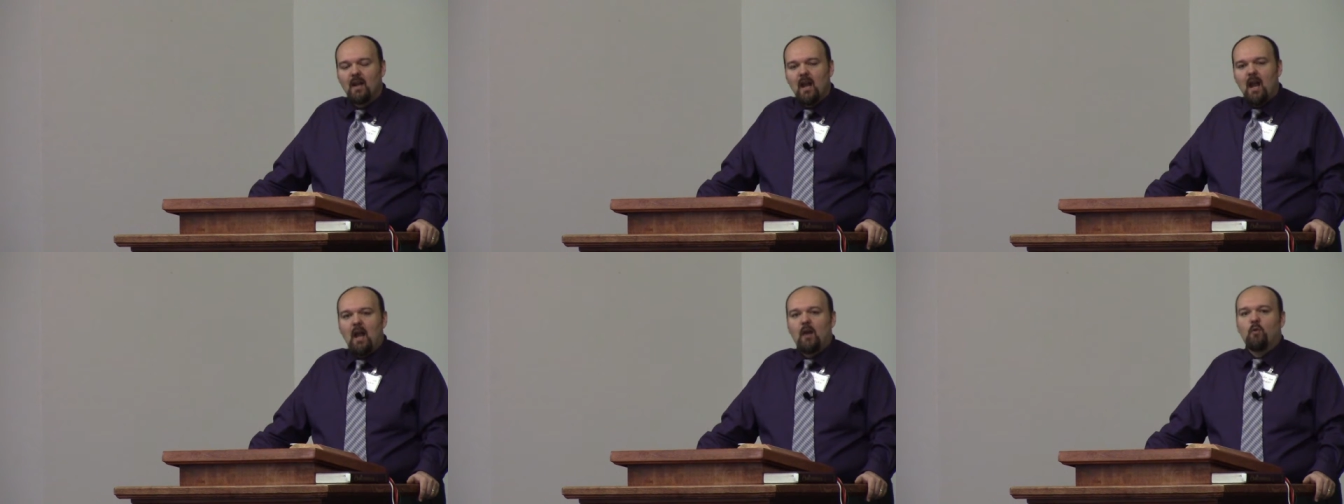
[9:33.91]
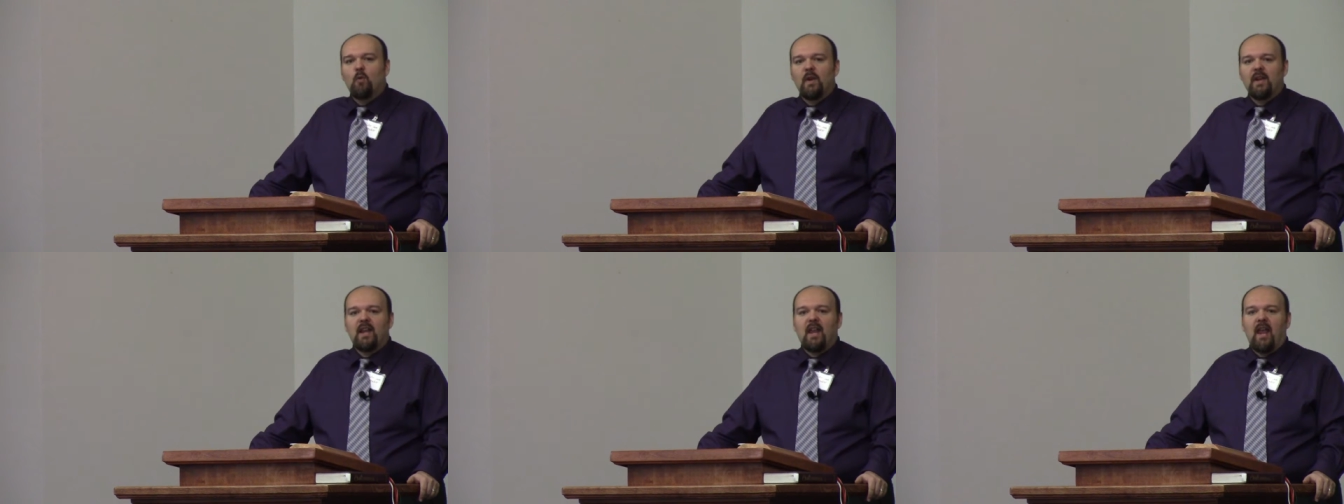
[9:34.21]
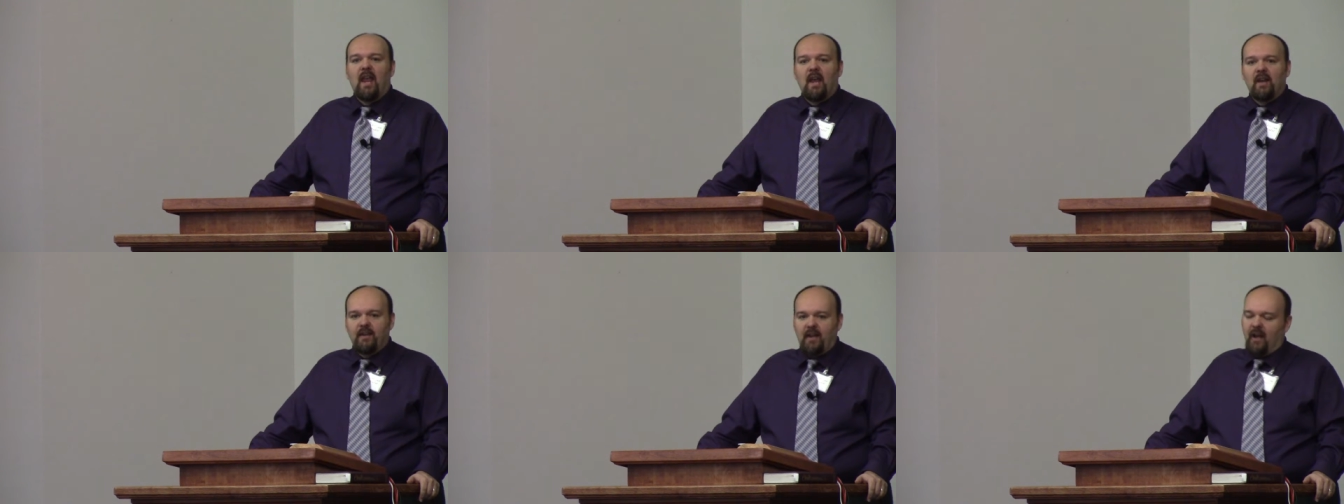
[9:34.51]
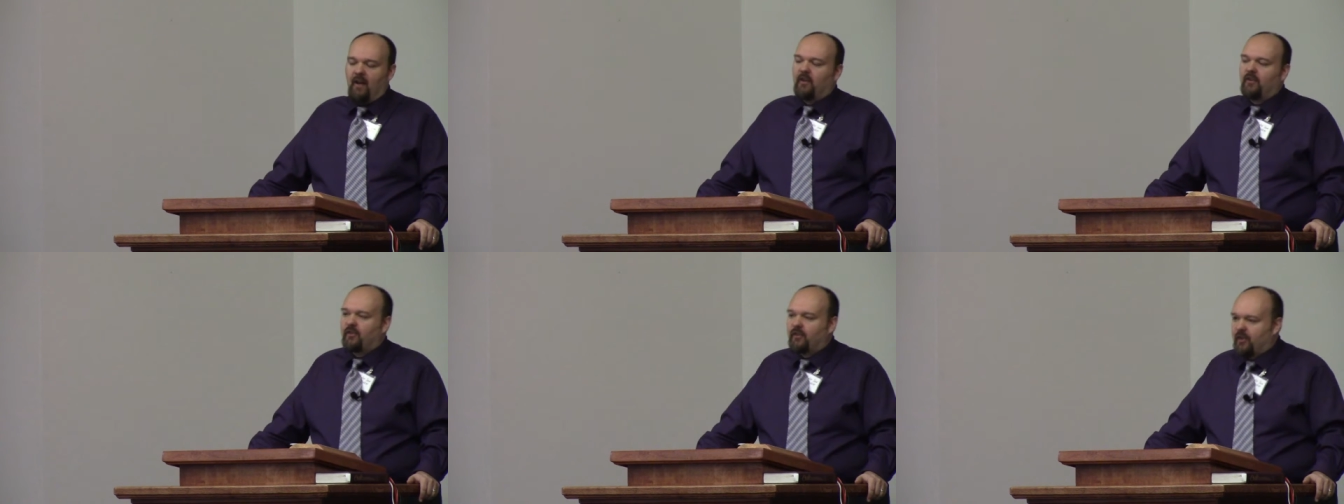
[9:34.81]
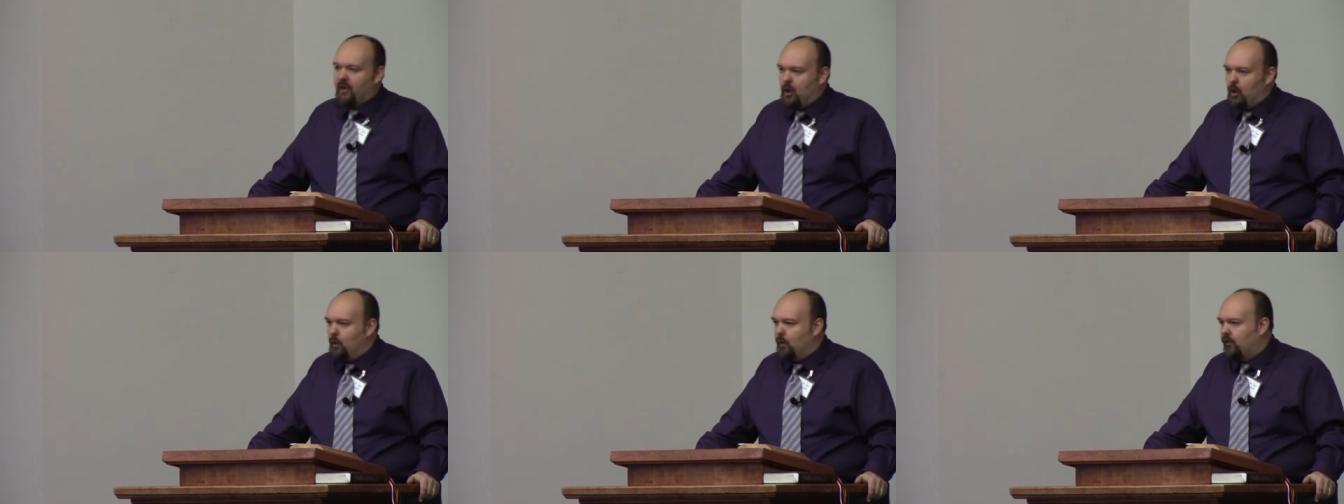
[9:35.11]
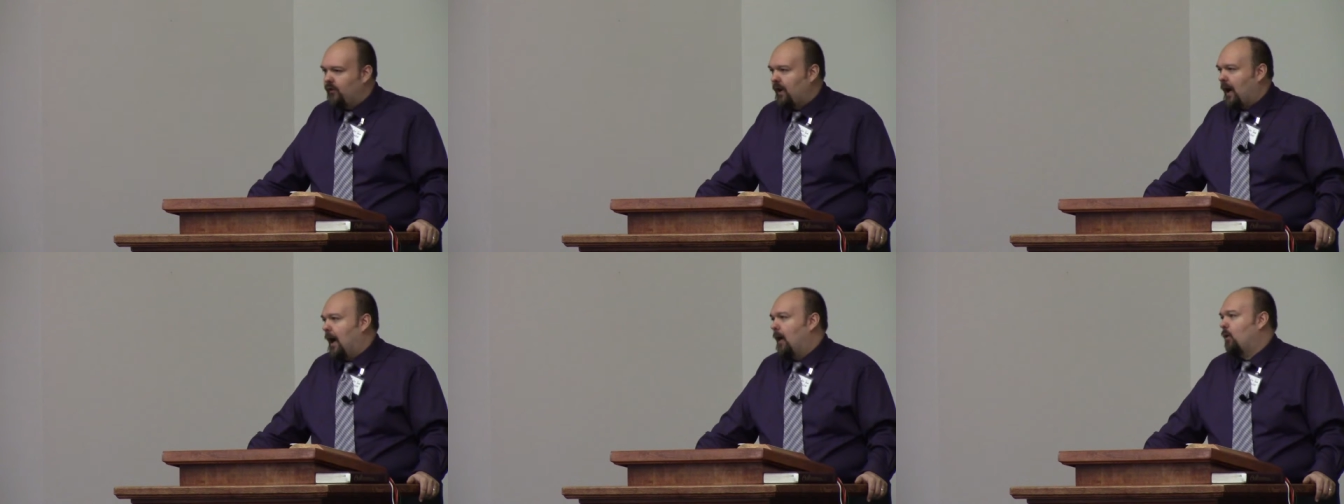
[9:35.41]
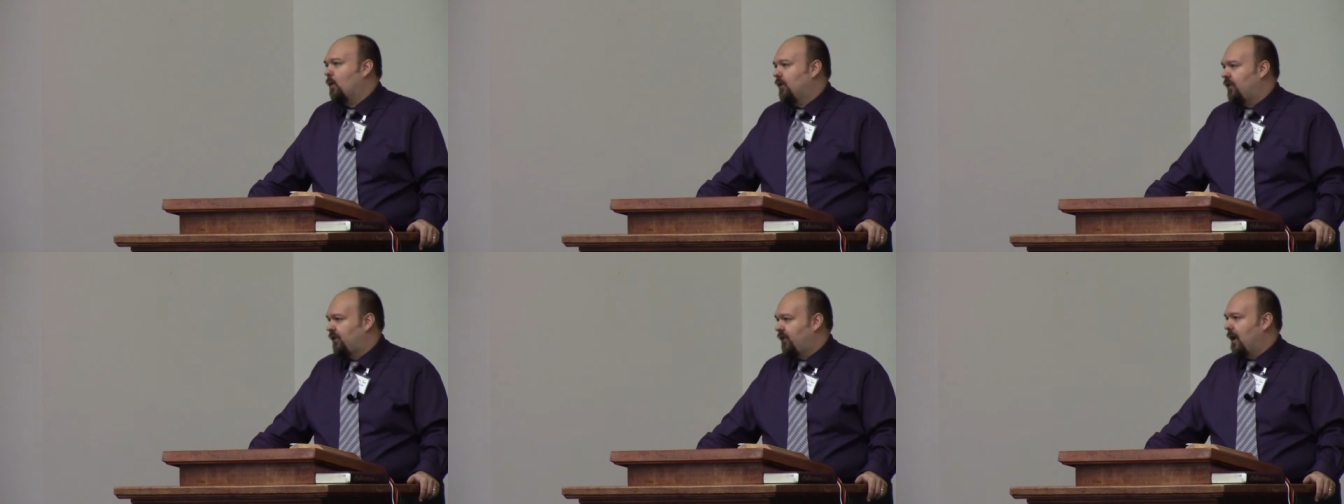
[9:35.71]
and we can't excuse
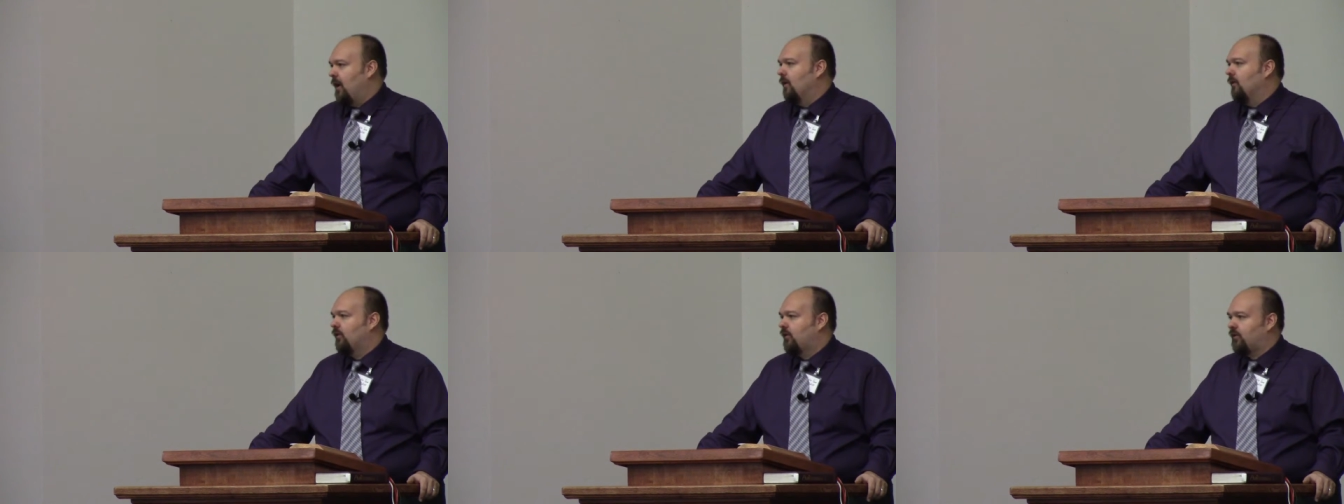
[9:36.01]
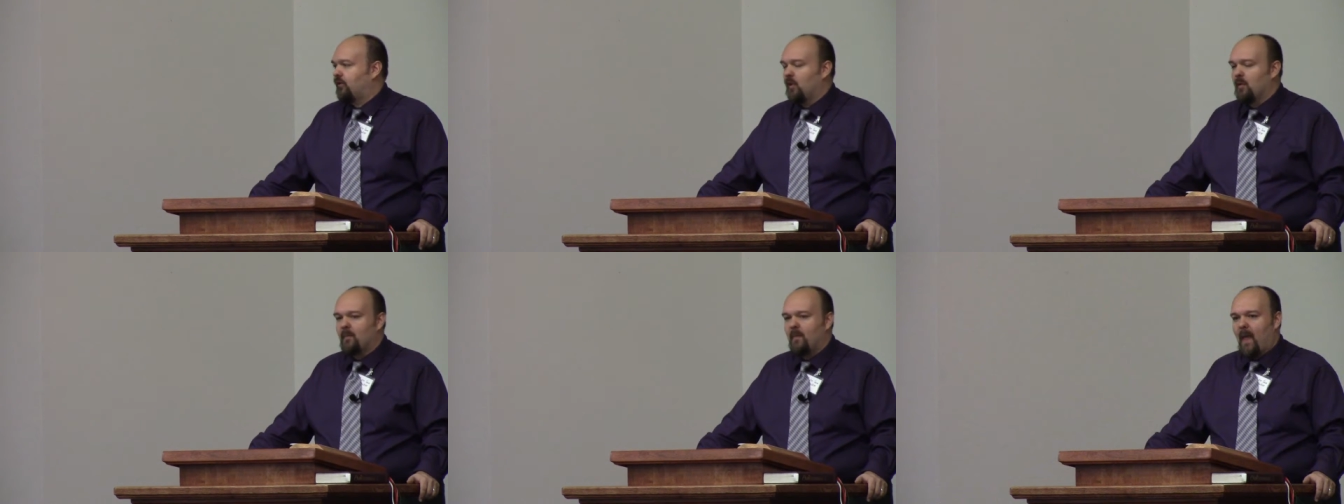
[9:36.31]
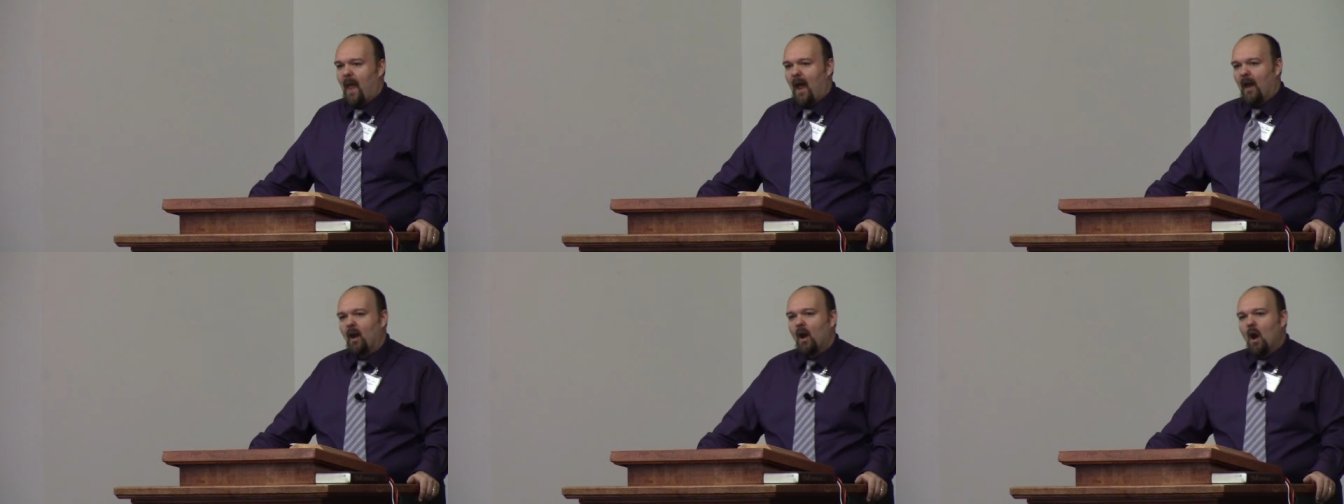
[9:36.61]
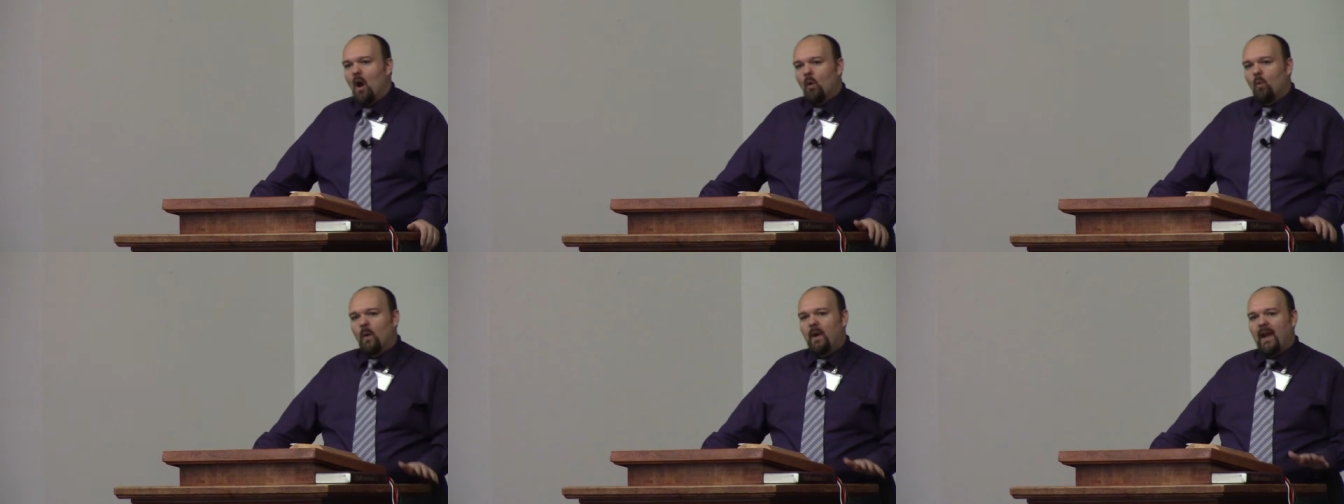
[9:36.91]
ourselves from that.